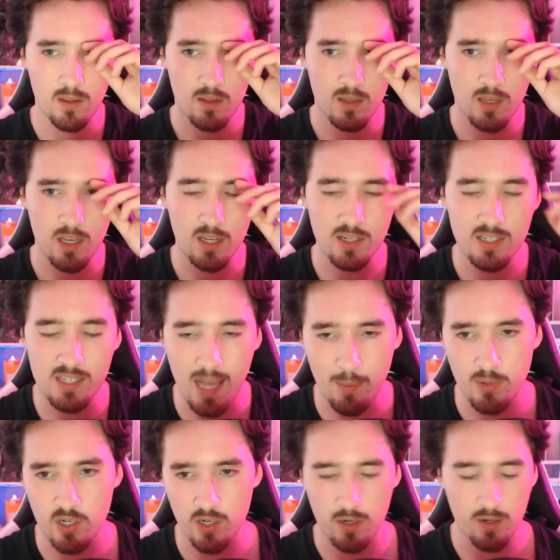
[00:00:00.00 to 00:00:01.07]

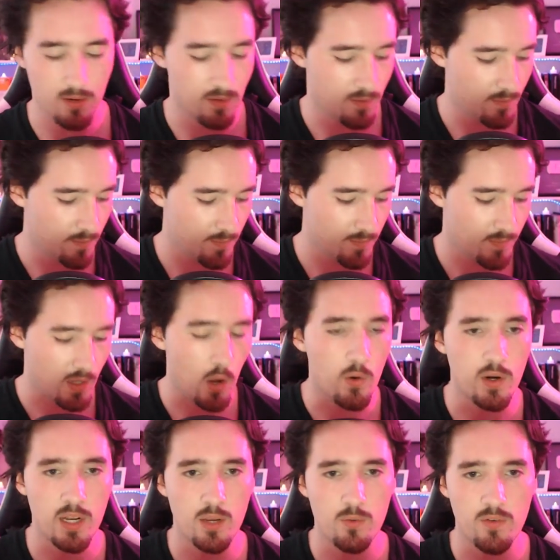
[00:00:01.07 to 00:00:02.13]
conception
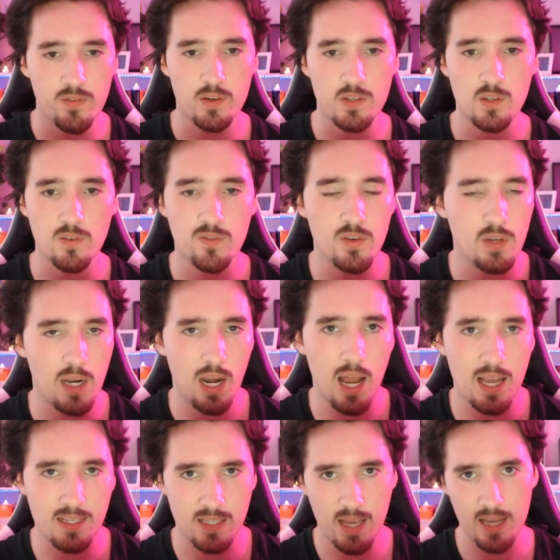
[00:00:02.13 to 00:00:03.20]
only refers to
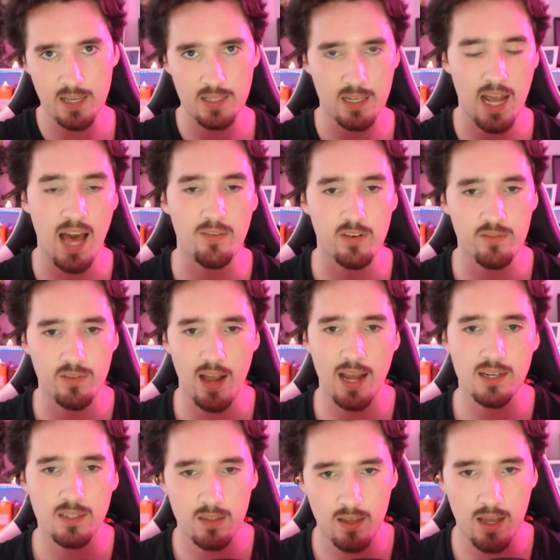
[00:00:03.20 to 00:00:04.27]
fertilized eggs that have in
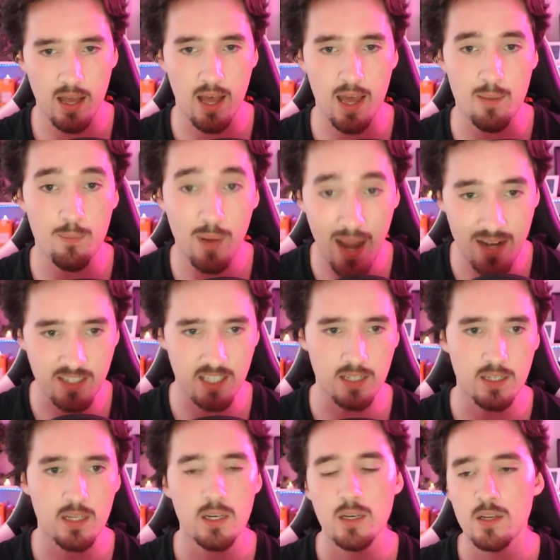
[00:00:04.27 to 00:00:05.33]
fact implanted.